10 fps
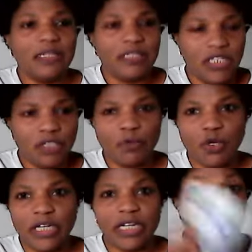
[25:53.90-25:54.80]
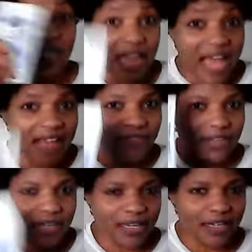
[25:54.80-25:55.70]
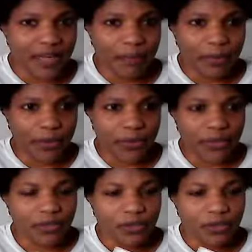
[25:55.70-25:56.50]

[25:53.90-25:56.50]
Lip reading: this morning live in abroad.